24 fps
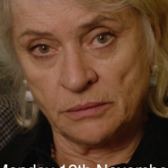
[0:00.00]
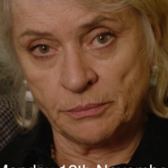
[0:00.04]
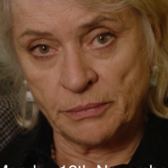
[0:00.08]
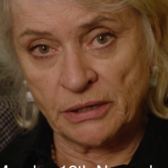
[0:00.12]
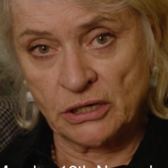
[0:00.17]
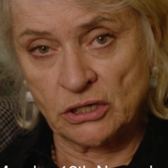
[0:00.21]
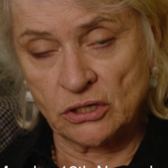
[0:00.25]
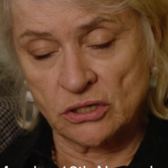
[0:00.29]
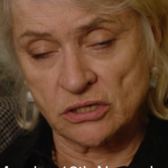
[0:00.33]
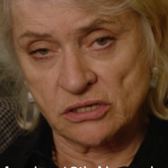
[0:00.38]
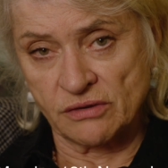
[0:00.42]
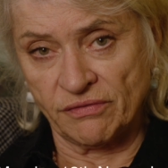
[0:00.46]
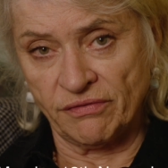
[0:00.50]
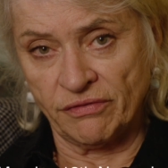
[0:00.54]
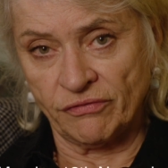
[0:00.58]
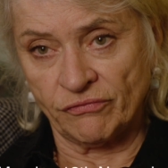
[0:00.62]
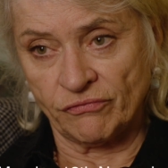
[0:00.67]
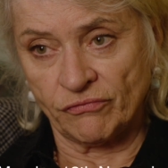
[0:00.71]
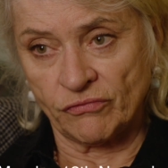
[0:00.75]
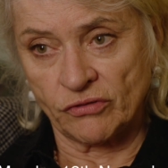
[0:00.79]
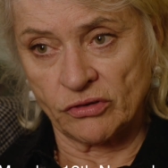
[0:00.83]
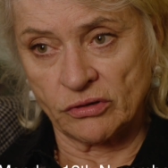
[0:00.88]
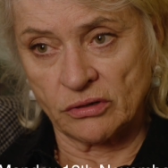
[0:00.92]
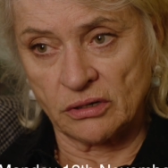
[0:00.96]
because of
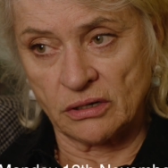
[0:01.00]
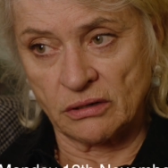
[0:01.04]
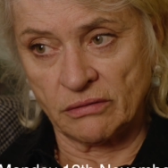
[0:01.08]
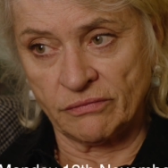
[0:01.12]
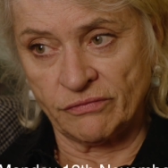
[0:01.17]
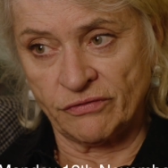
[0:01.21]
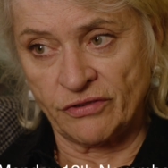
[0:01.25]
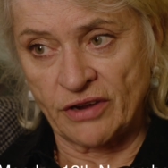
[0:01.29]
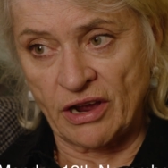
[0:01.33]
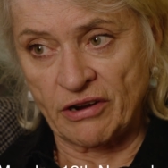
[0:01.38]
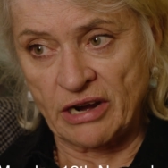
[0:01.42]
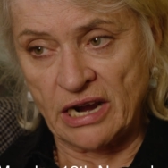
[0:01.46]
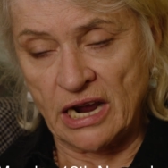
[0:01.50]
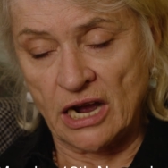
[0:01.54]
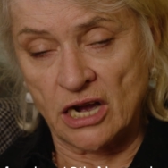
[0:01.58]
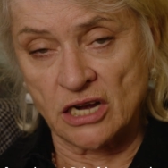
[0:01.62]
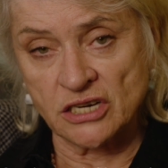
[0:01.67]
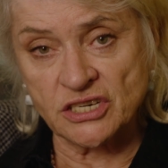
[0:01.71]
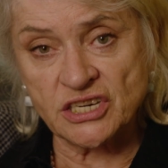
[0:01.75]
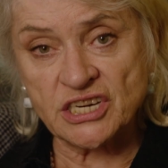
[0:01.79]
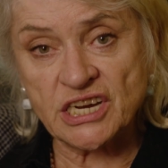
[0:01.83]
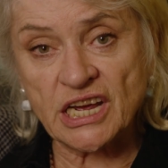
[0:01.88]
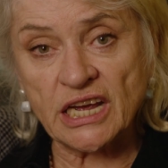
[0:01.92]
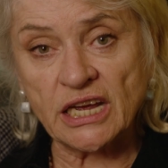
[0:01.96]
very
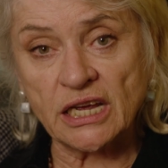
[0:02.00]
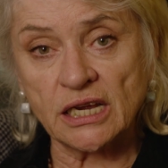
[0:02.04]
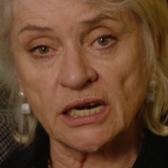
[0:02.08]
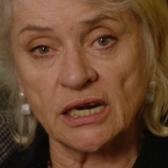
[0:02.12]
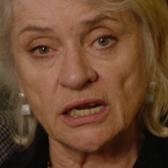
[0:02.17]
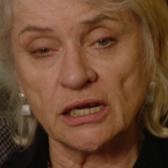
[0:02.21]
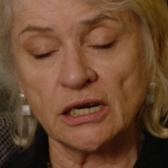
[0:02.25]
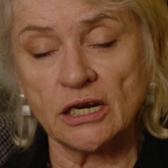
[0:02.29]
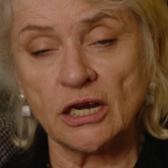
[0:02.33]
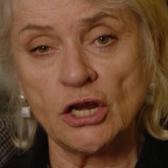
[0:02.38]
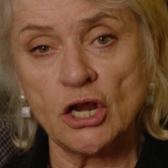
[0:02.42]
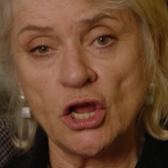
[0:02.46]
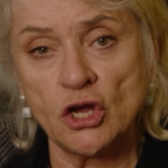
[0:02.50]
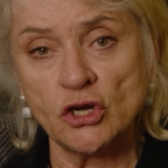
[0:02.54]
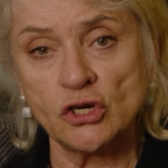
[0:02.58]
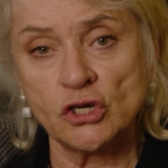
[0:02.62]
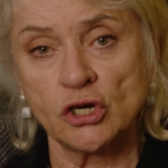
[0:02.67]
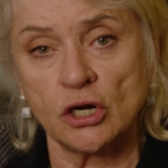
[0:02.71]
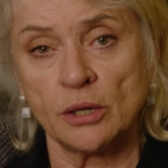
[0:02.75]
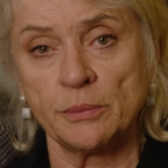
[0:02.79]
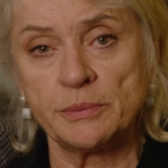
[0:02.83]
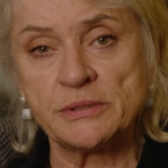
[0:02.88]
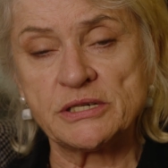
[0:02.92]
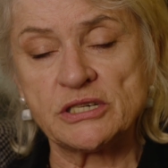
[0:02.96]
articulate
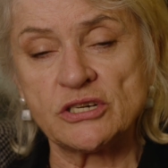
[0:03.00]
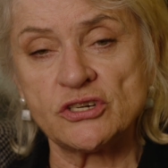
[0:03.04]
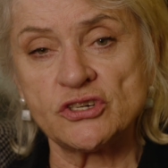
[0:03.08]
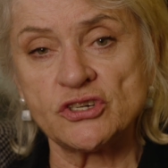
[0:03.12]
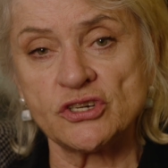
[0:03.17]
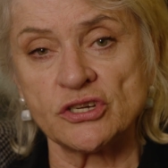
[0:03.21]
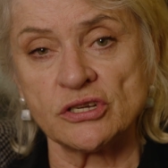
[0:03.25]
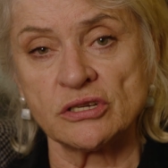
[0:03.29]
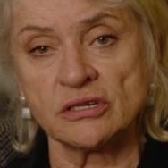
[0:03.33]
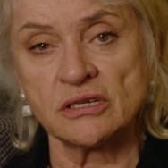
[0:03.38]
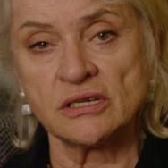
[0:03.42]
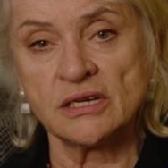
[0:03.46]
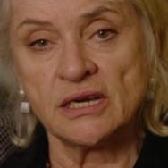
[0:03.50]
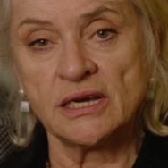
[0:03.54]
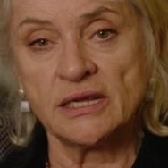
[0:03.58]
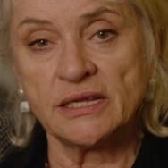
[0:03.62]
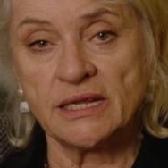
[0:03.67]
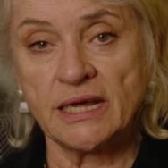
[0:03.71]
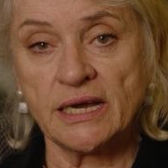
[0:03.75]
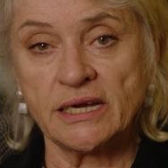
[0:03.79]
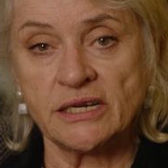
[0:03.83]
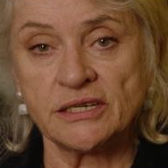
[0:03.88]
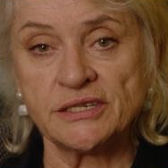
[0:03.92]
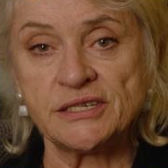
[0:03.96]
local opposition,
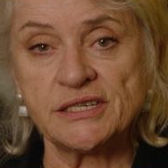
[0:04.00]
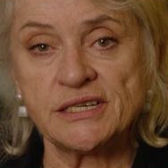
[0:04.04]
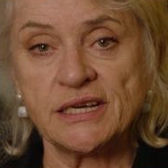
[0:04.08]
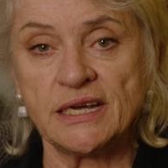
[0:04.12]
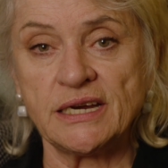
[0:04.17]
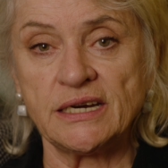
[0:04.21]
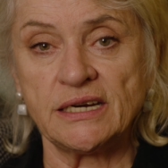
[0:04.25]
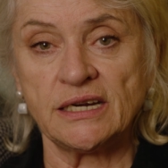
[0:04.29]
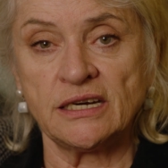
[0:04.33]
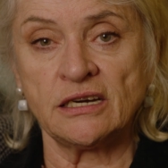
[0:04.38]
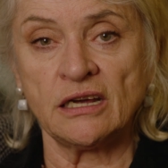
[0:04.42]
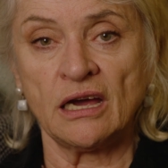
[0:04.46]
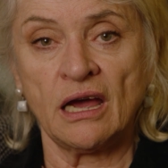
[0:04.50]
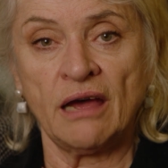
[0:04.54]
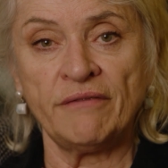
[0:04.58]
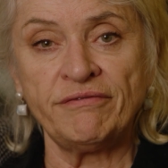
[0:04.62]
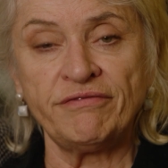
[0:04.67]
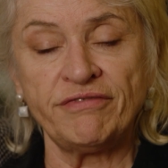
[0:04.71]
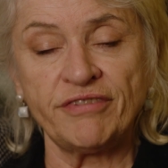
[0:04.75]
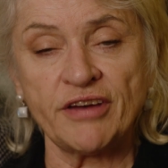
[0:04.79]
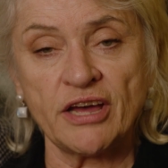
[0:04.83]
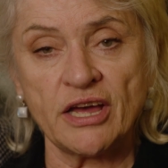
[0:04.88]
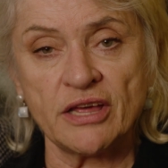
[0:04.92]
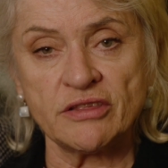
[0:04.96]
they conceded a
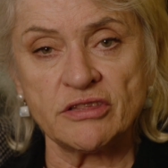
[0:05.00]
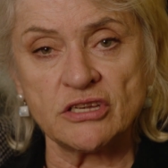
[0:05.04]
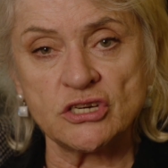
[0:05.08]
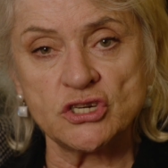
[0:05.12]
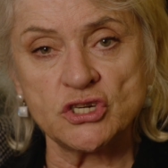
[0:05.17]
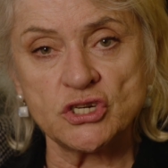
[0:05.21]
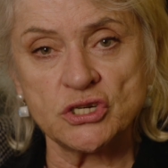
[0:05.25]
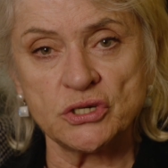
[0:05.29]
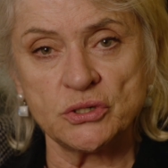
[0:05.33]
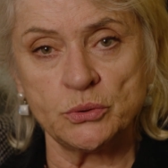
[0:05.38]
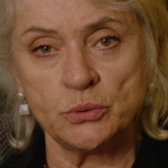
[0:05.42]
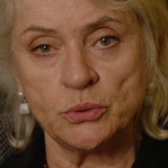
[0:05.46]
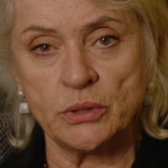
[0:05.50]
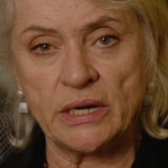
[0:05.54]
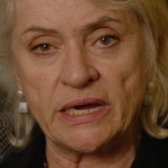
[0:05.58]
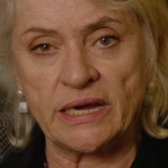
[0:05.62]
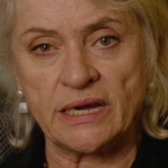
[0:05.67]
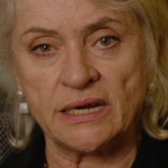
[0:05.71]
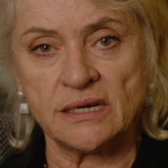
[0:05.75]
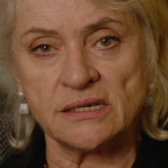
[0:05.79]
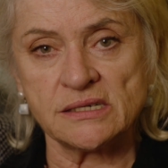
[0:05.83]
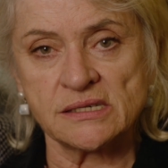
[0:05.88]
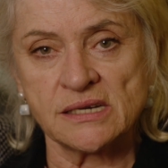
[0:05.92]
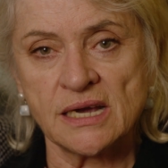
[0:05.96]
further two
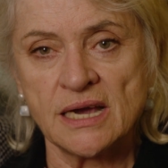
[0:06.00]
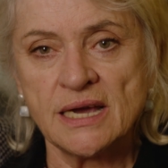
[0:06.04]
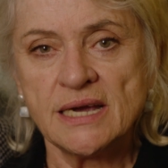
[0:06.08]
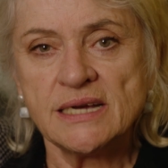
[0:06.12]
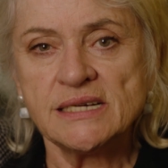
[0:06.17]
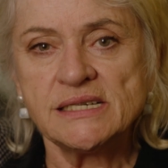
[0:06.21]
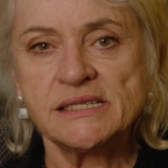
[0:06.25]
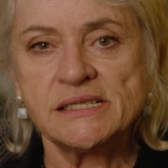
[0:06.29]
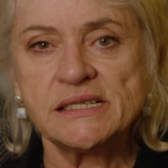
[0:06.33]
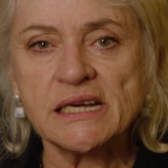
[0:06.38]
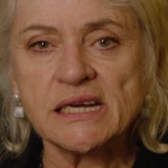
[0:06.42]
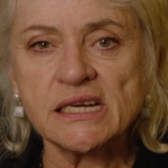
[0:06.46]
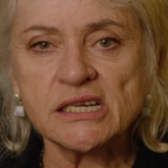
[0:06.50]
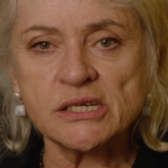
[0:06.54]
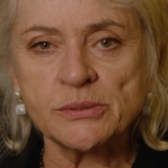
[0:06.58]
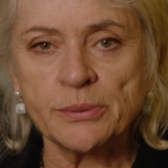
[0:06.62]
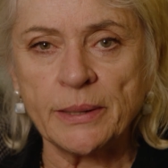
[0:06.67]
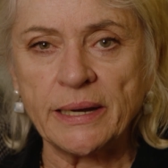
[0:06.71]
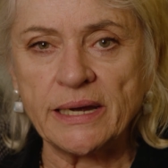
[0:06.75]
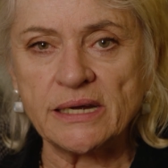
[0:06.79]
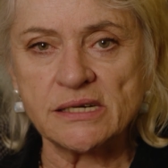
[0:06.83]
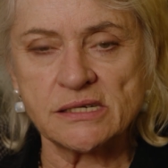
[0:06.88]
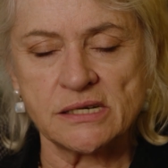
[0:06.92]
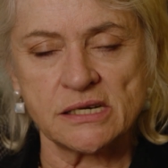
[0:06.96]
weeks. Six
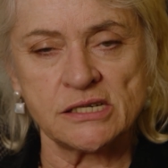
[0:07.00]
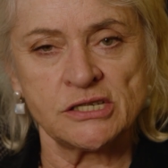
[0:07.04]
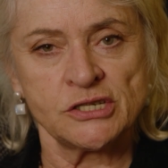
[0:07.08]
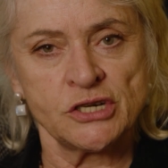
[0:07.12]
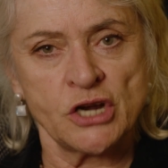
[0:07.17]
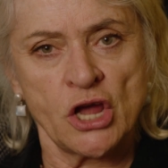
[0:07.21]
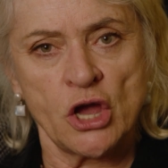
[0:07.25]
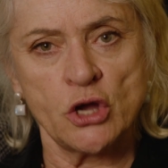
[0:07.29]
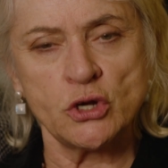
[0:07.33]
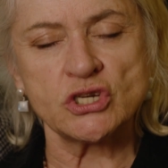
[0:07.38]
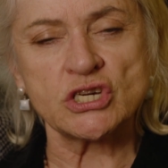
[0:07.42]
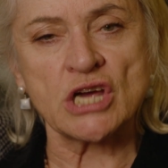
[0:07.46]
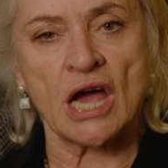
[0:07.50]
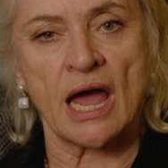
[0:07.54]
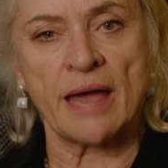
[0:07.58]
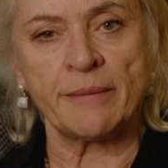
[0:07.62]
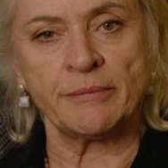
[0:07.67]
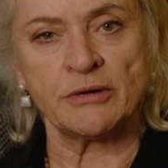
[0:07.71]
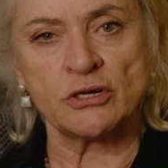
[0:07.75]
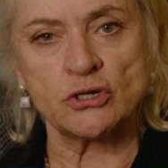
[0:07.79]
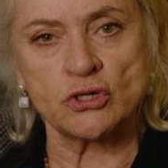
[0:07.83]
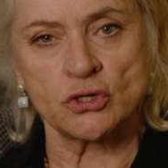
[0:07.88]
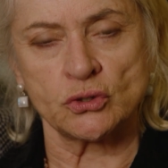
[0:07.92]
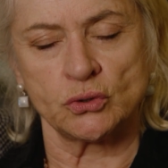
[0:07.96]
weeks is no
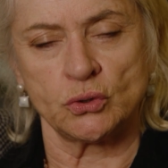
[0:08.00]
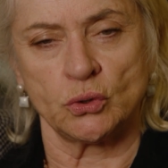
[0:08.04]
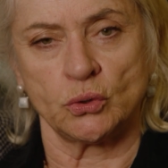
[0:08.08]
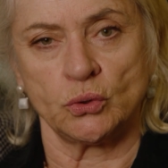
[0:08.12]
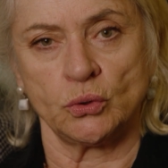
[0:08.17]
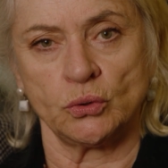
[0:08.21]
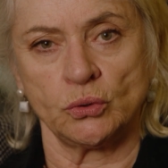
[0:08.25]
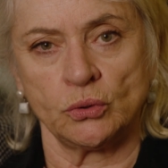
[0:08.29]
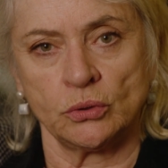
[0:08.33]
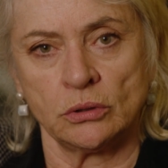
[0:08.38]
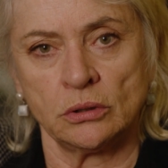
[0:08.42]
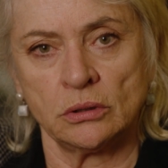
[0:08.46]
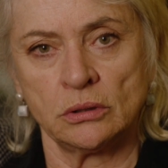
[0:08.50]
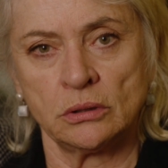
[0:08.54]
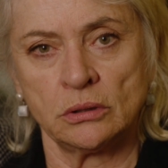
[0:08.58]
time at all.